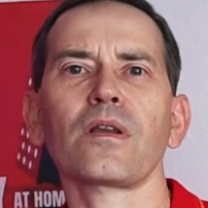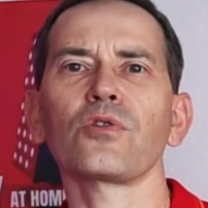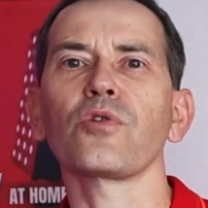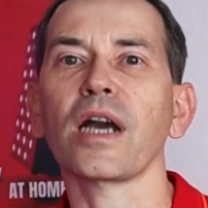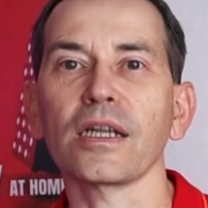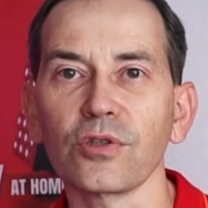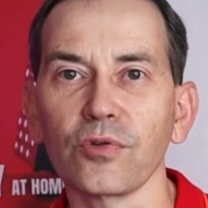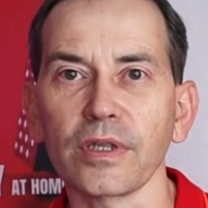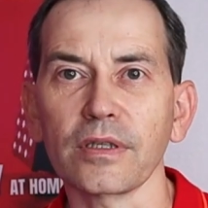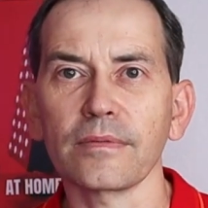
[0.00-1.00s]
you can't
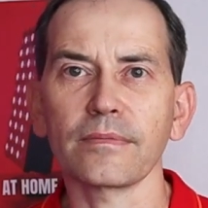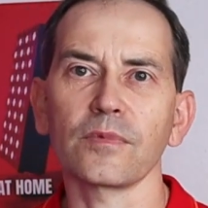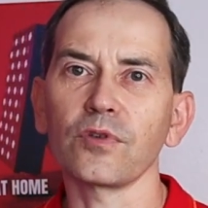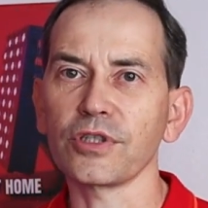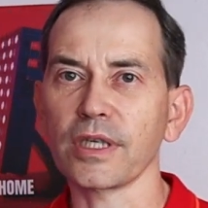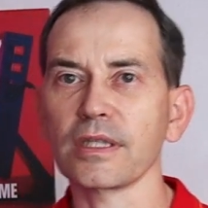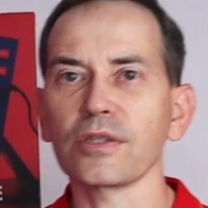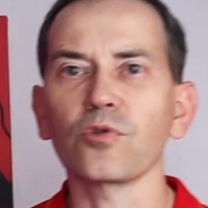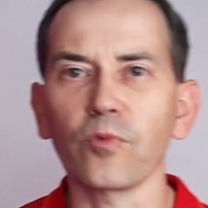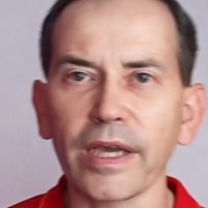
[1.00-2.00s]
do it. You just
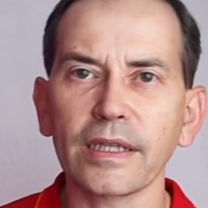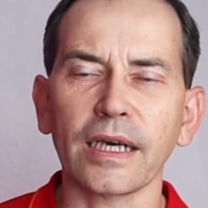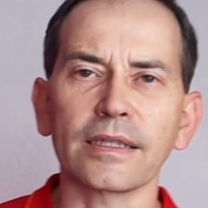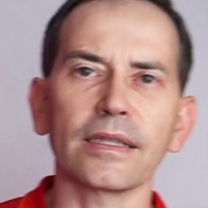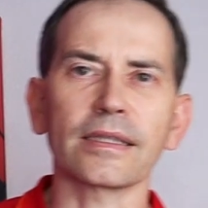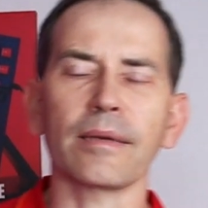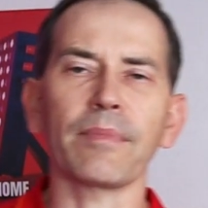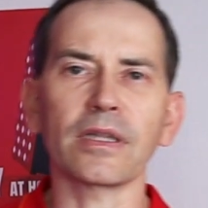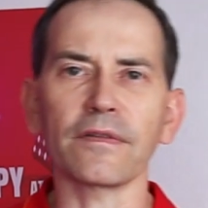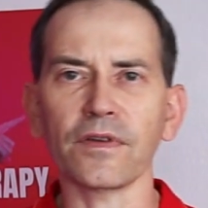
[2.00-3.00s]
need to wait until
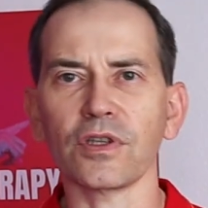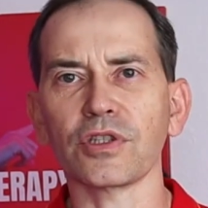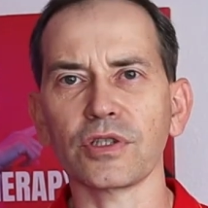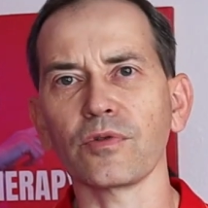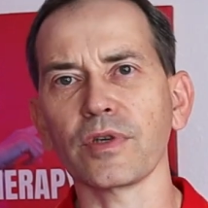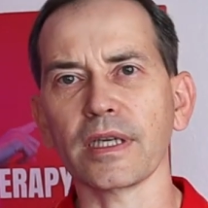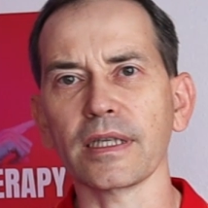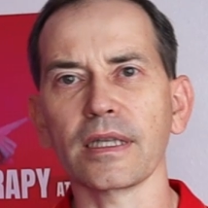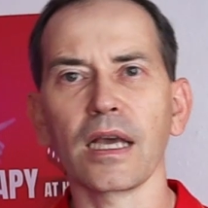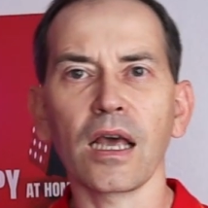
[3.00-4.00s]
somebody finishes doing
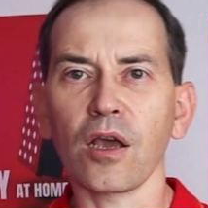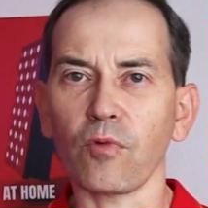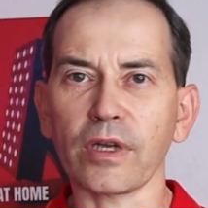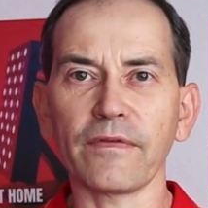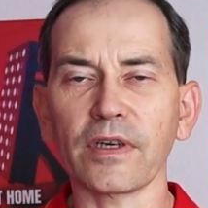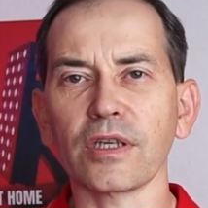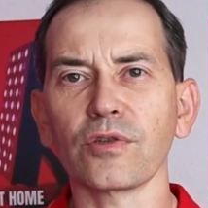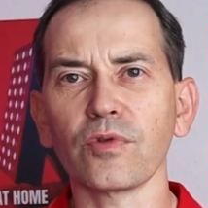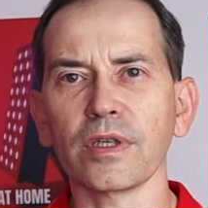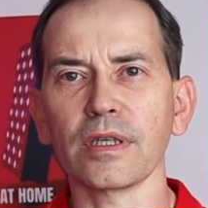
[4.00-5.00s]
it, whatever they
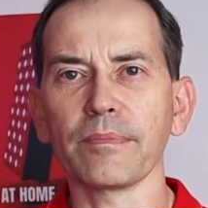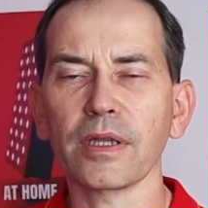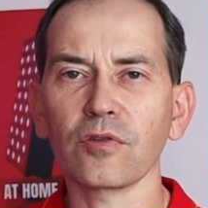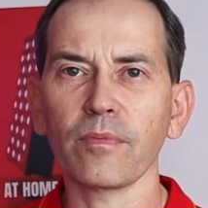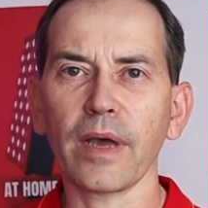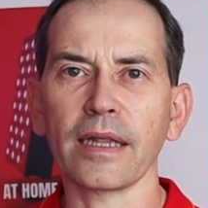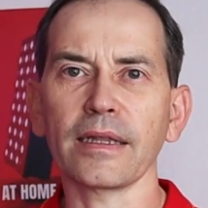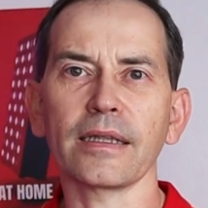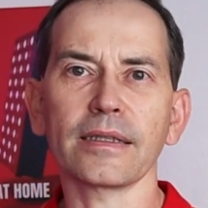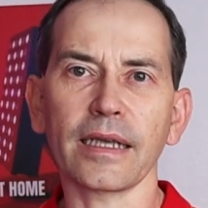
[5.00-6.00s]
do in the bedroom,
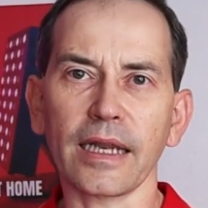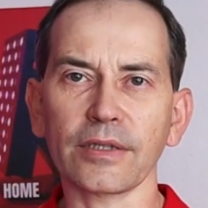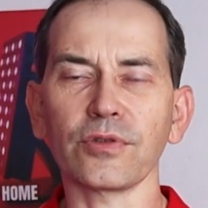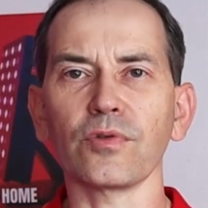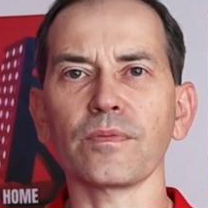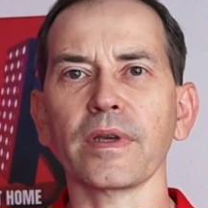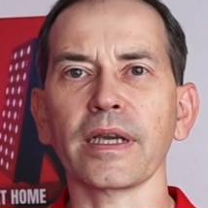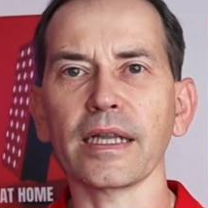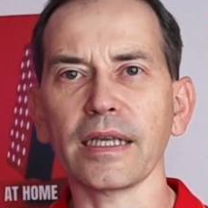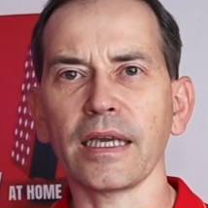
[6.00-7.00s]
and then they let you
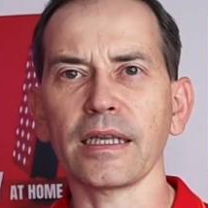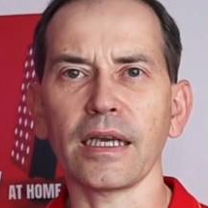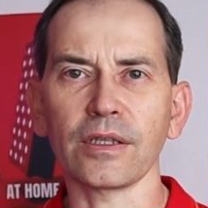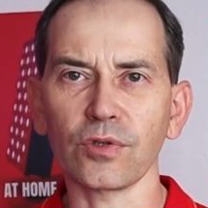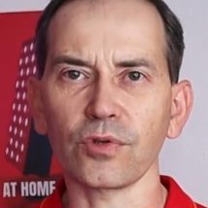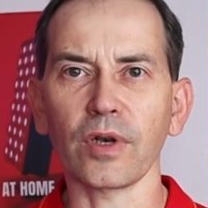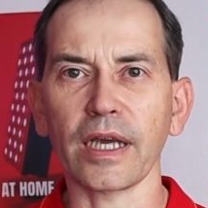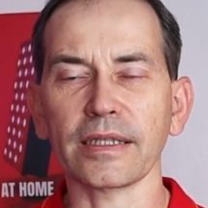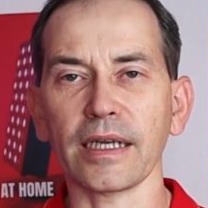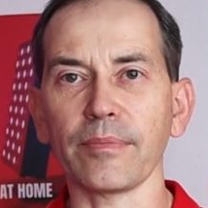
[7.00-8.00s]
get in and do your
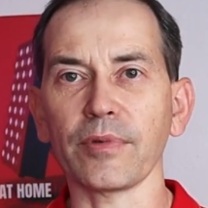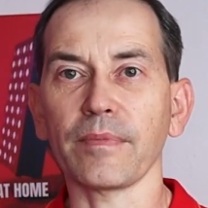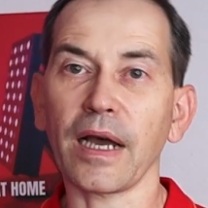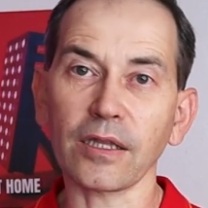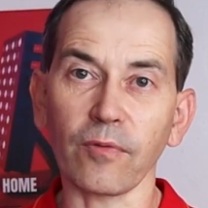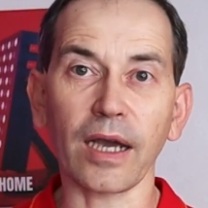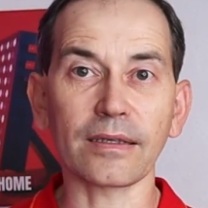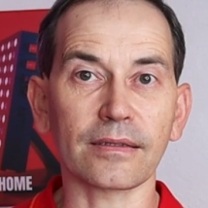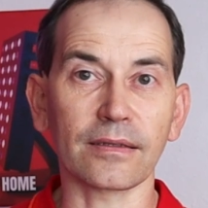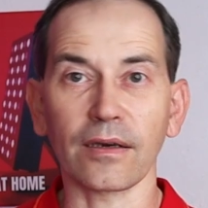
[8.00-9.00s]
light therapy.
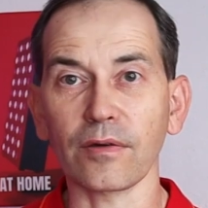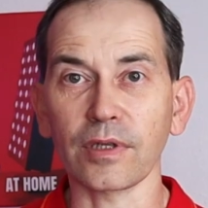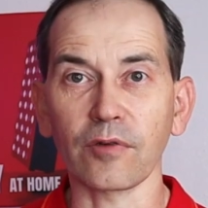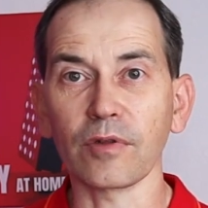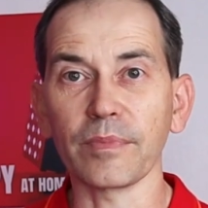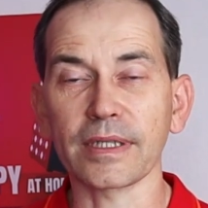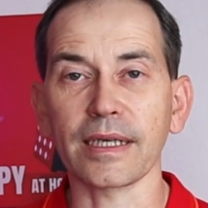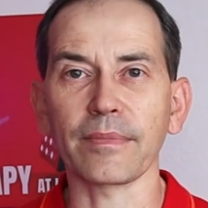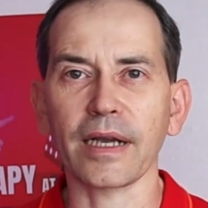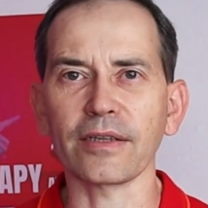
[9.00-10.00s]
Otherwise, there will be
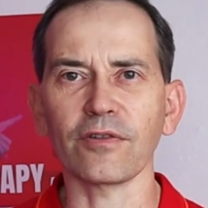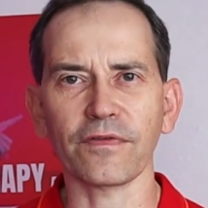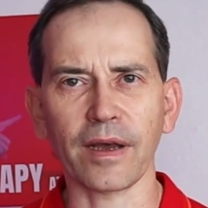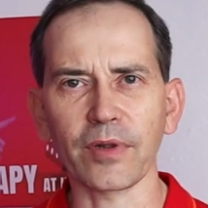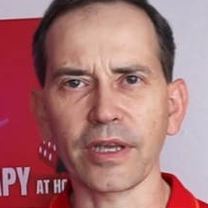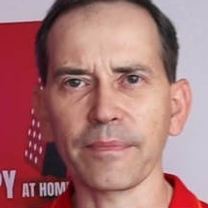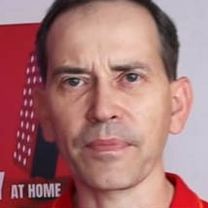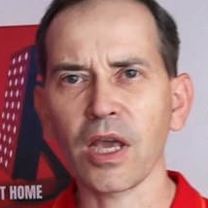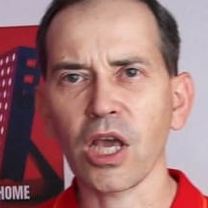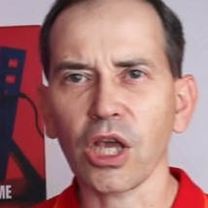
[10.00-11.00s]
some kind of family
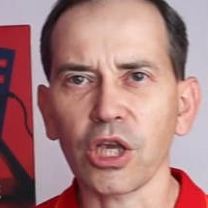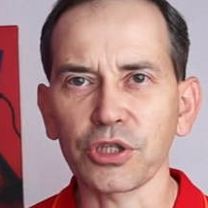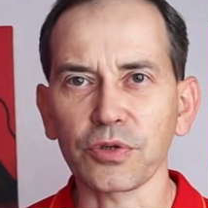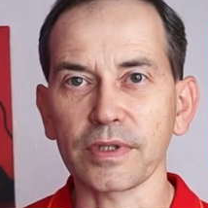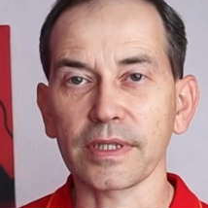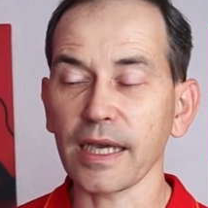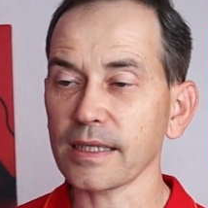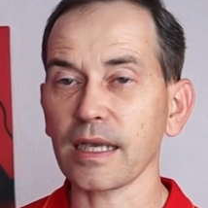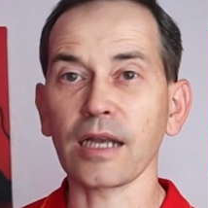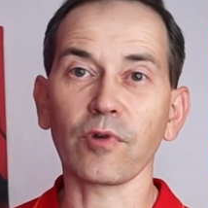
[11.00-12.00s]
issues,
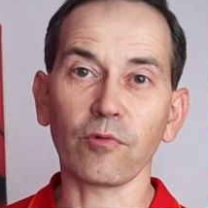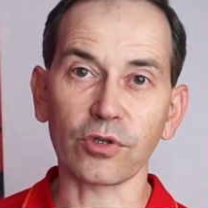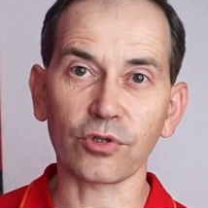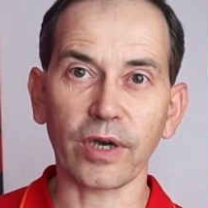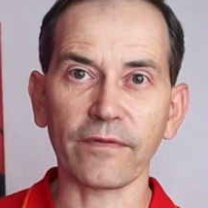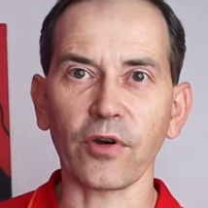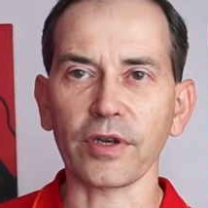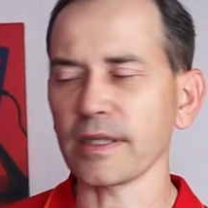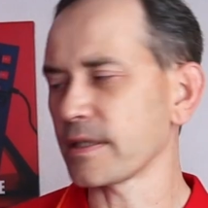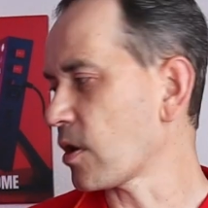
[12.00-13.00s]
yes, and we want to
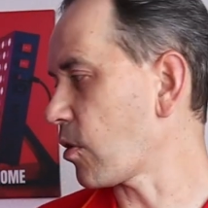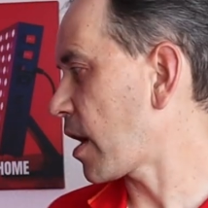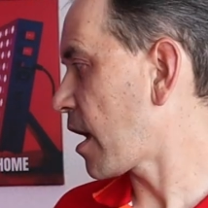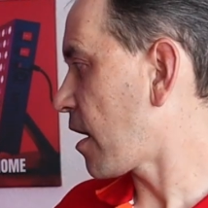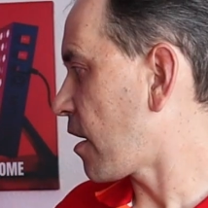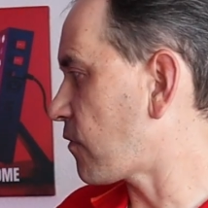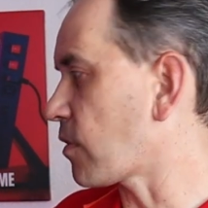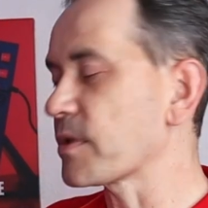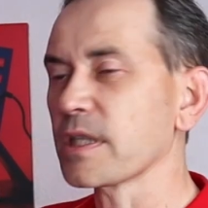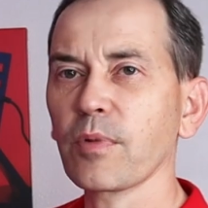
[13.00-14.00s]
avoid it. So
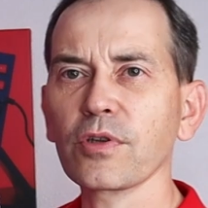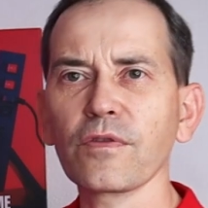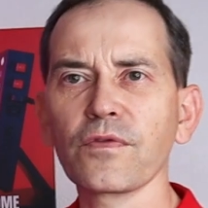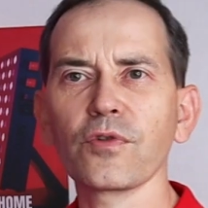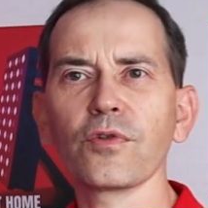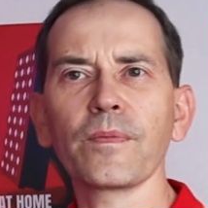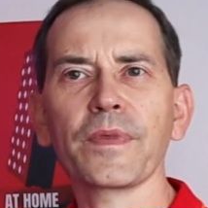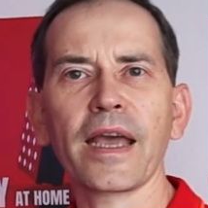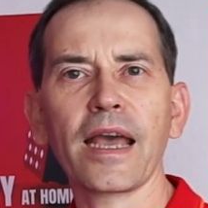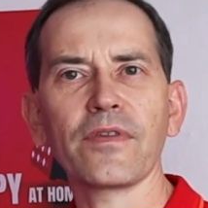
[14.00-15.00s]
from this point of view,
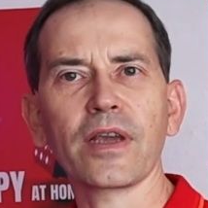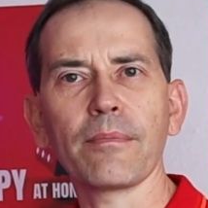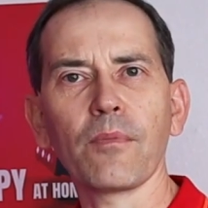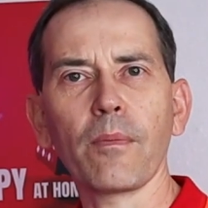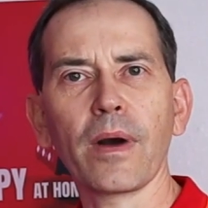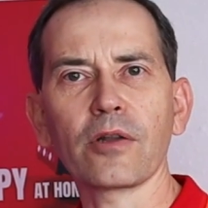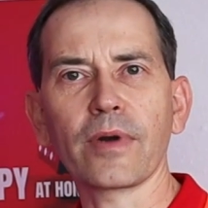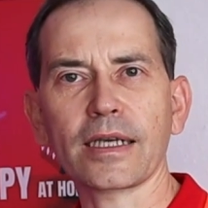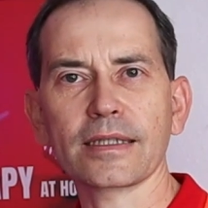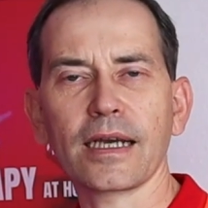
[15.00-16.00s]
having a mobile
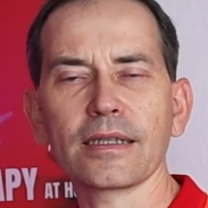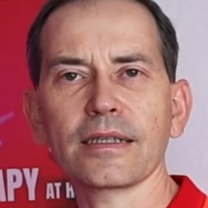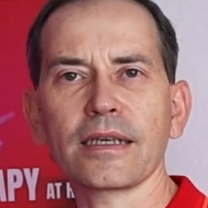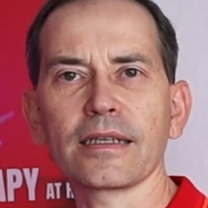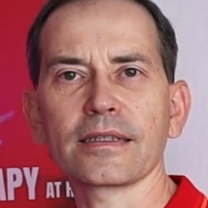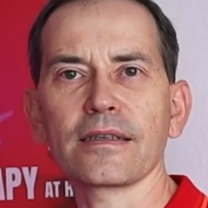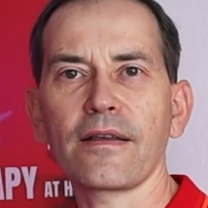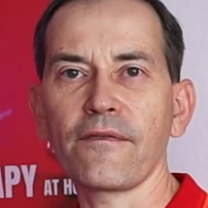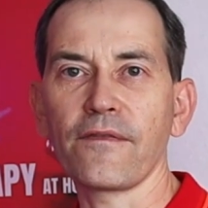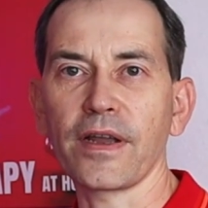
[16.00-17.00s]
rack stand is
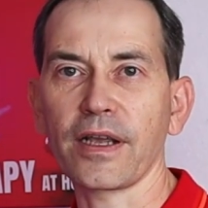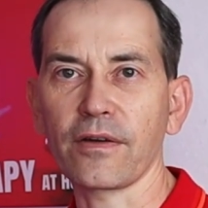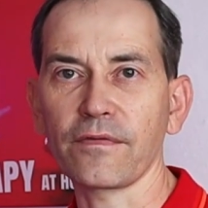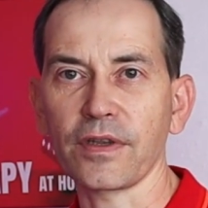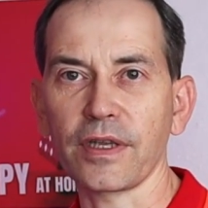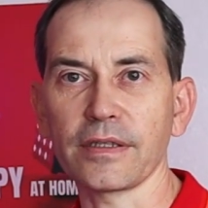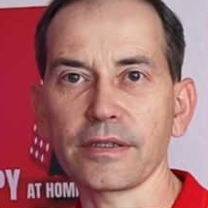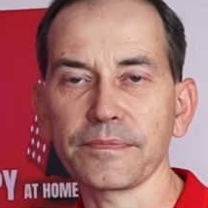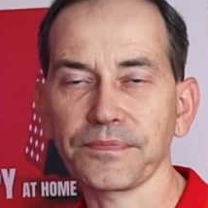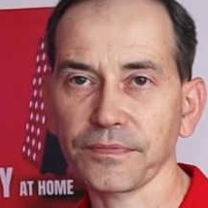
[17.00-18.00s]
very convenient.